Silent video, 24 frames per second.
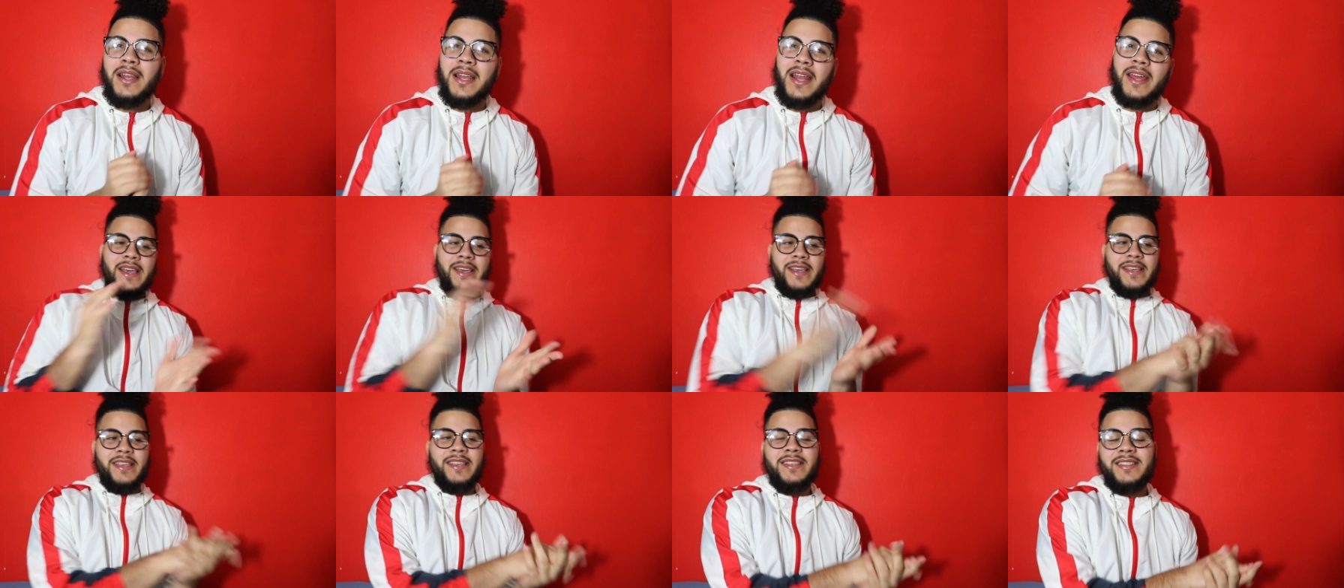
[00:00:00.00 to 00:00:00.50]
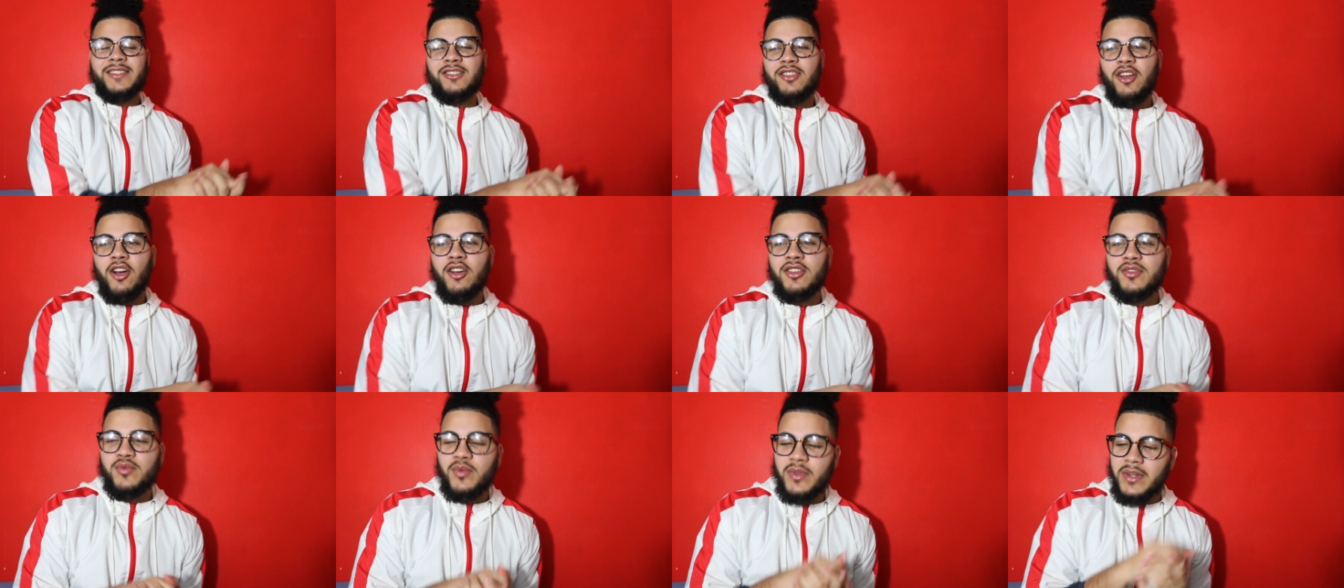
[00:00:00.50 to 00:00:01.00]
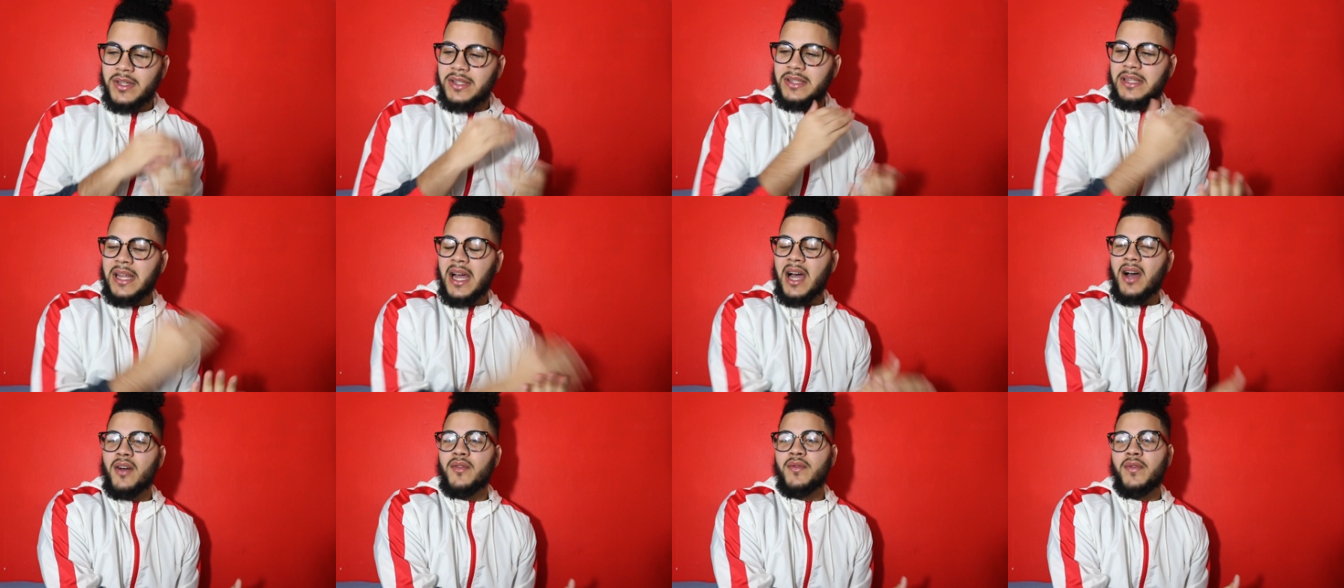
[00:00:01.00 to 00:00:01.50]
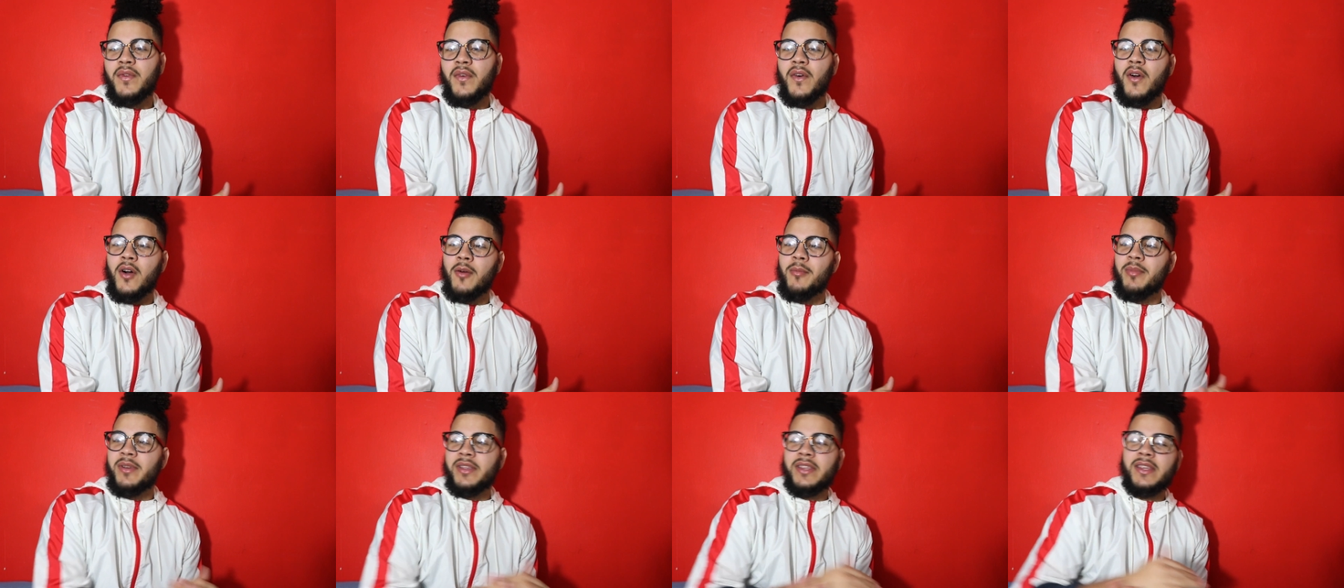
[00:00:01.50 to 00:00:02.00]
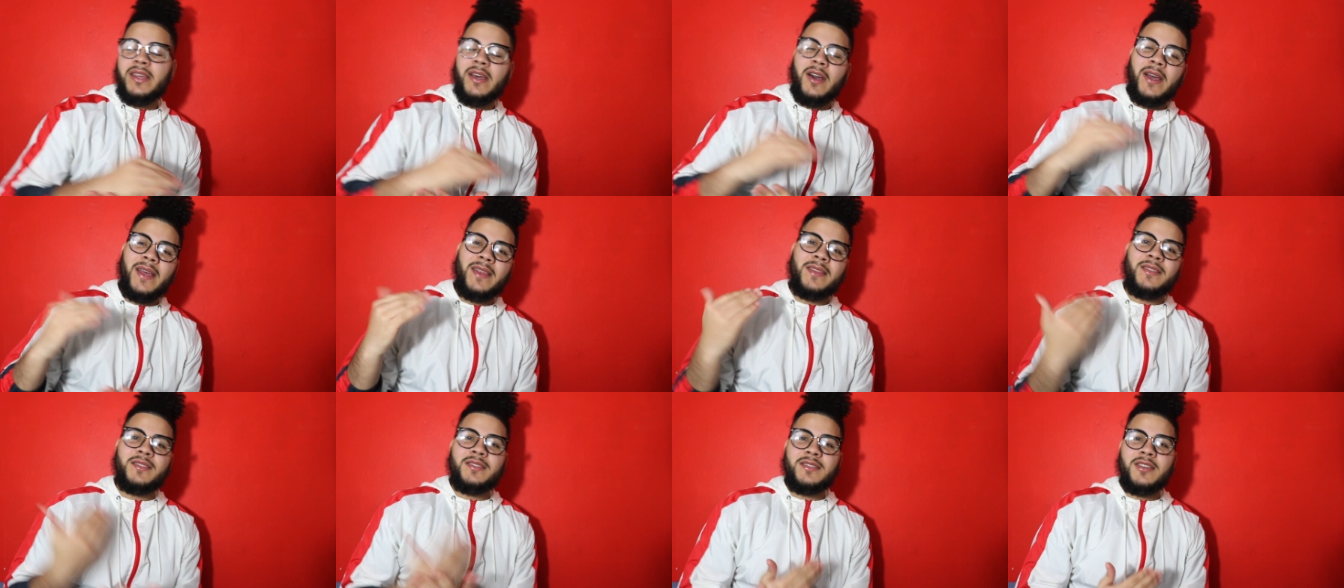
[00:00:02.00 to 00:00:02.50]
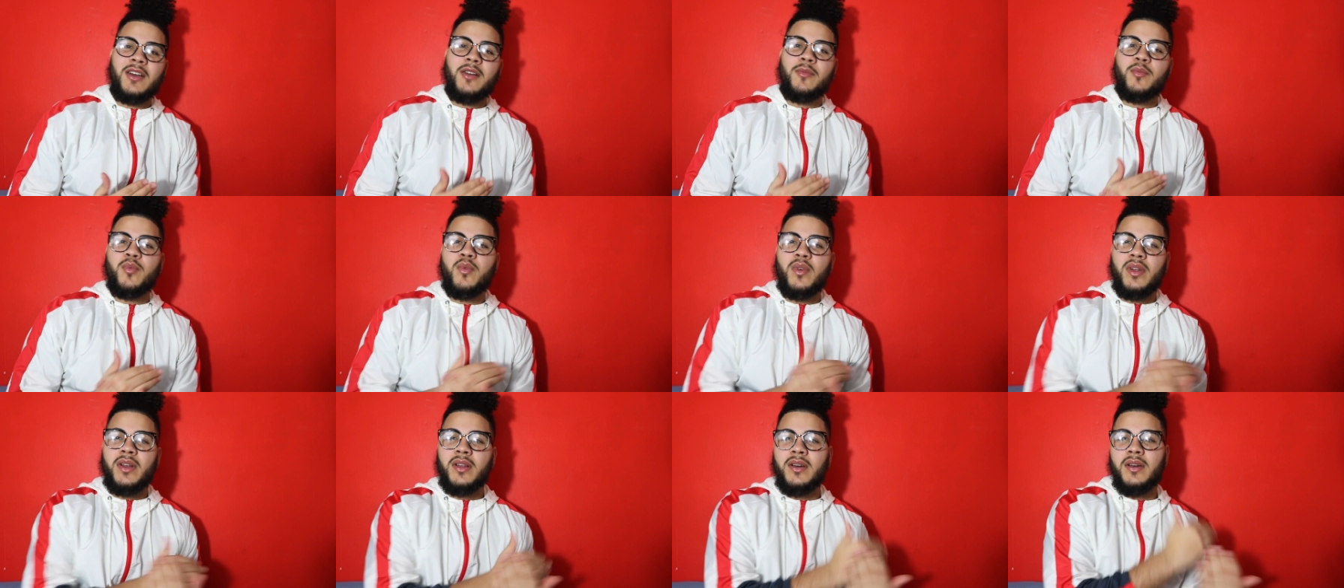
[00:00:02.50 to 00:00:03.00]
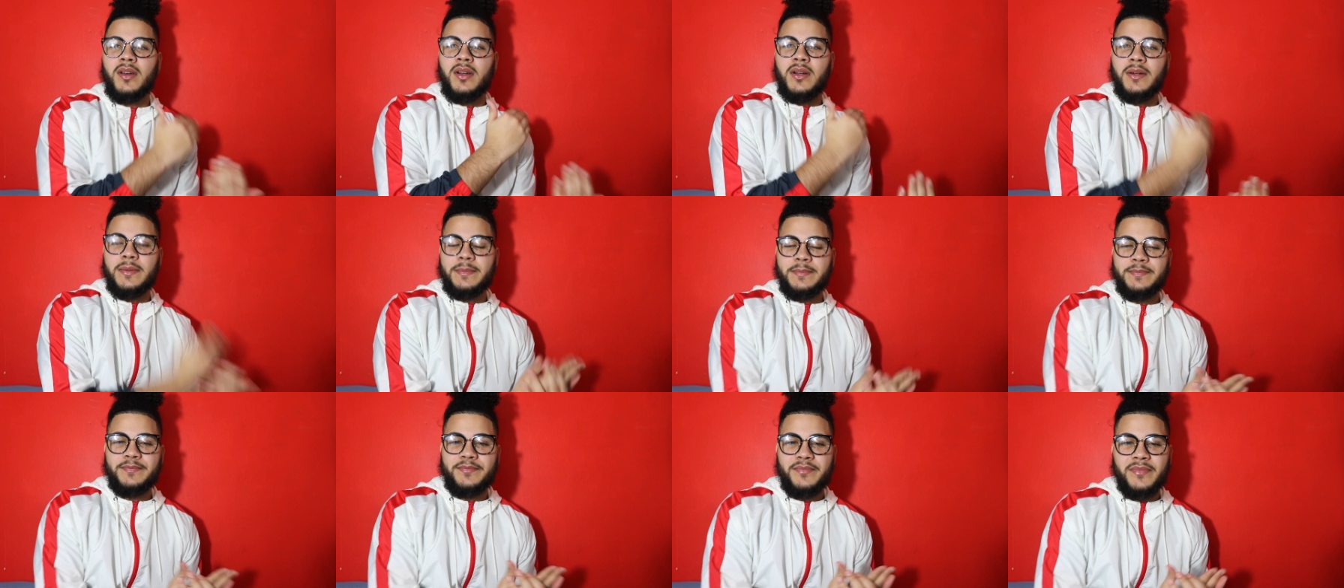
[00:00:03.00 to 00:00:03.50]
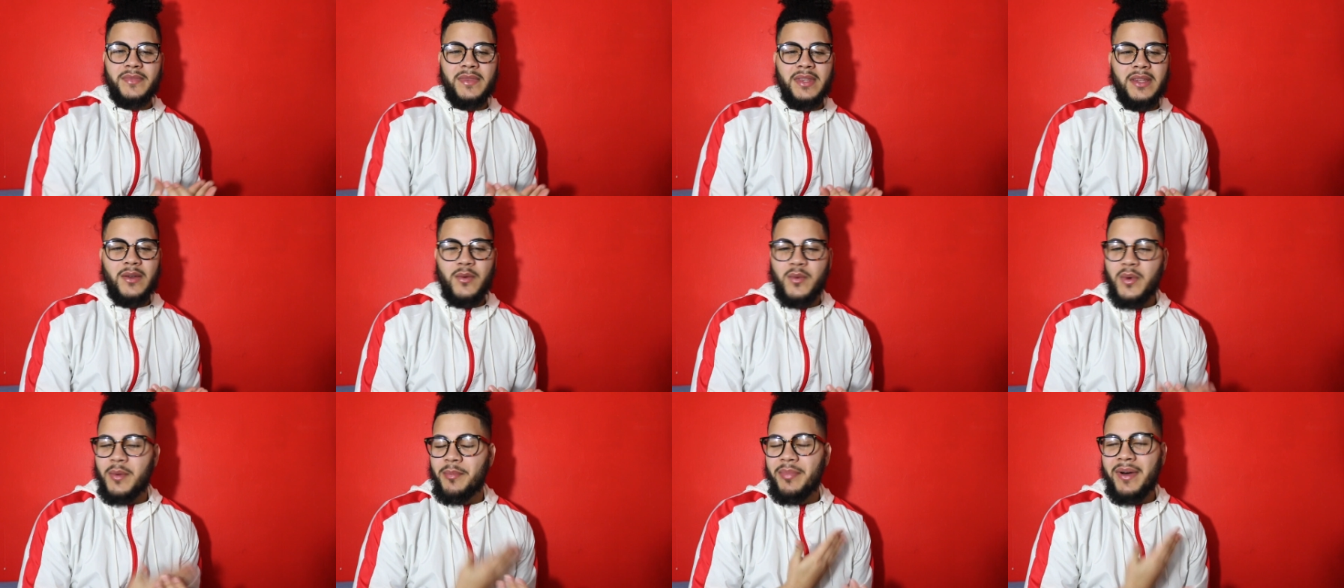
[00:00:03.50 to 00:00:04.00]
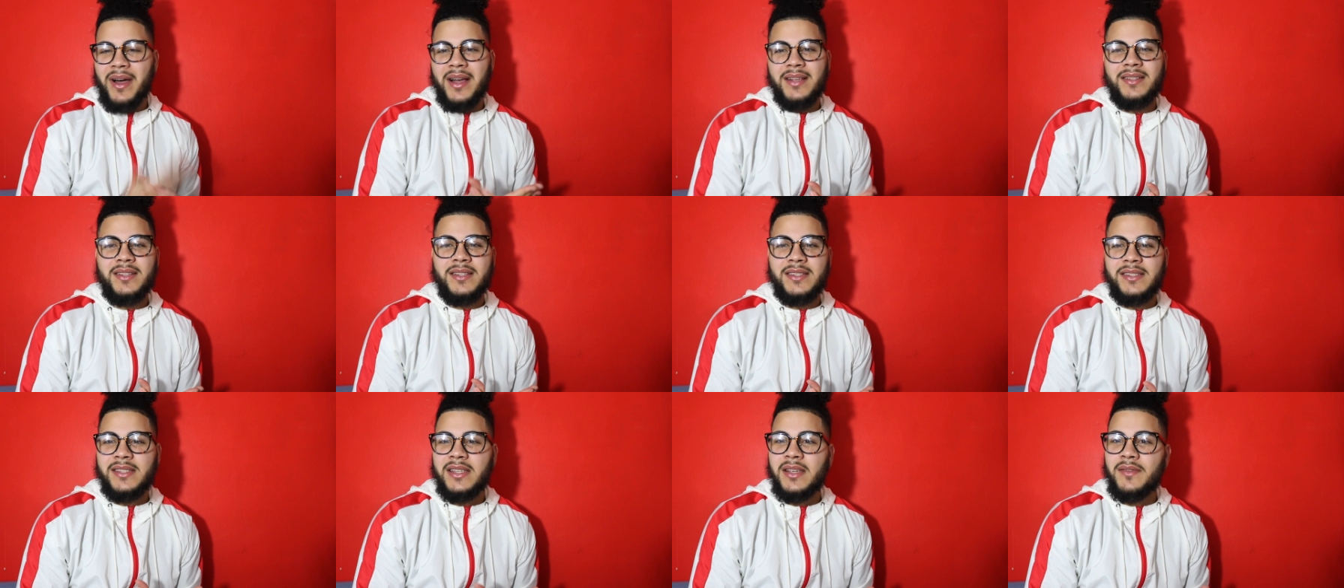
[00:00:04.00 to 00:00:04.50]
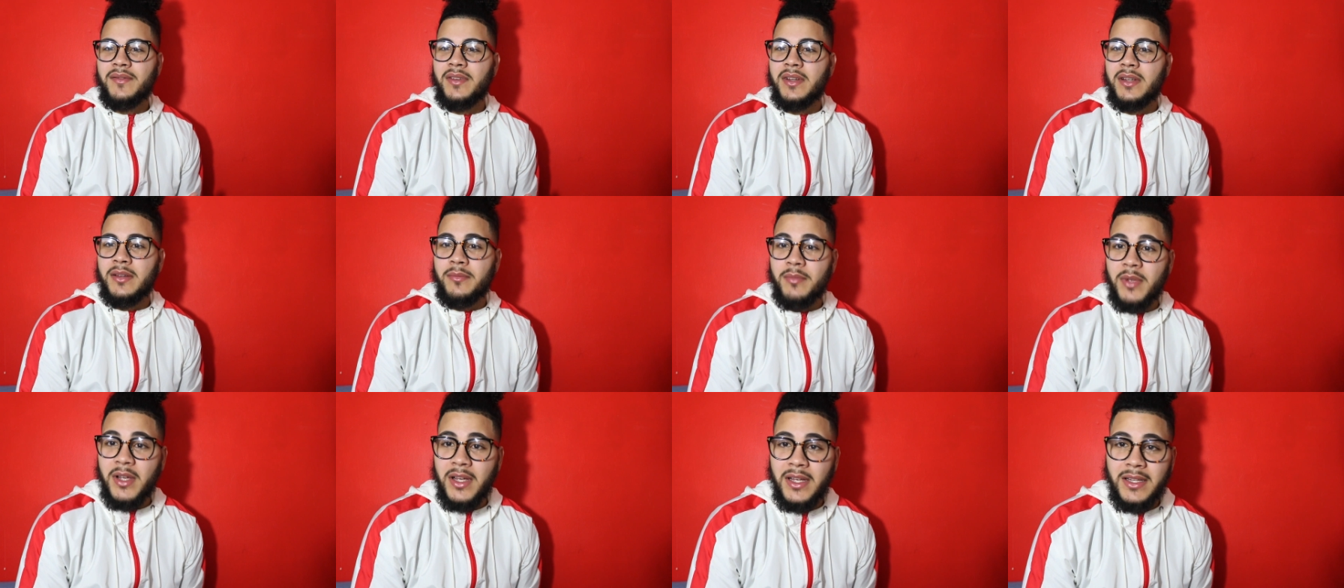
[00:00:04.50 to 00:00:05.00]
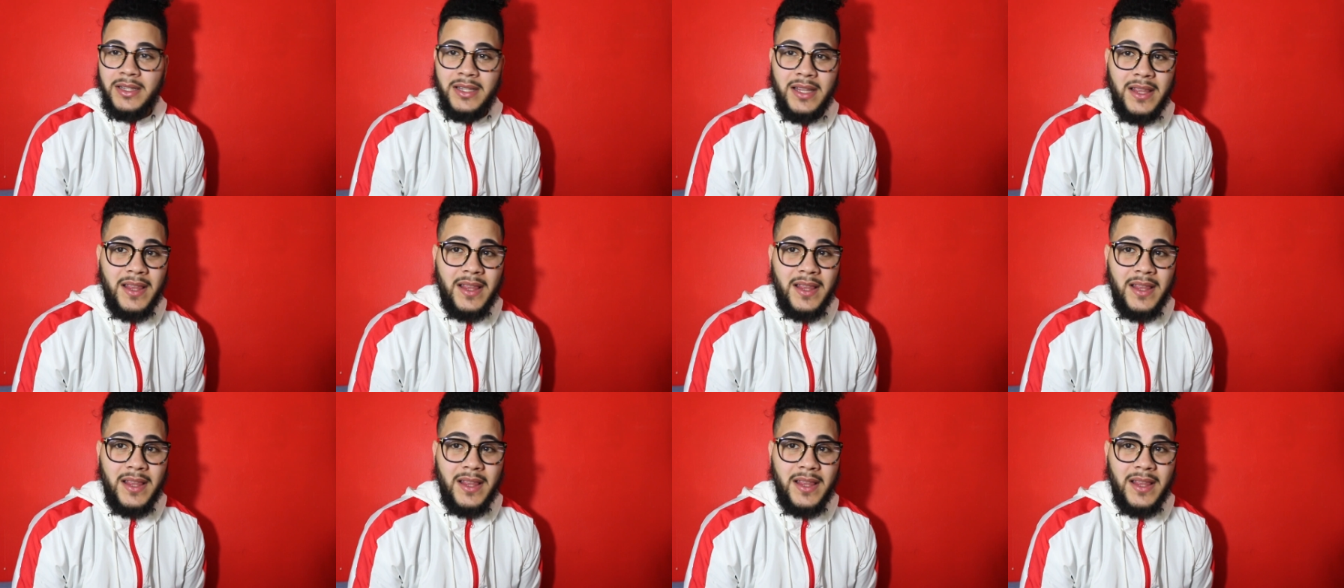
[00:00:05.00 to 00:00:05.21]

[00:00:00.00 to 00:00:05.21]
Like he starts with a downfall, but he ends up with a with positivity, man.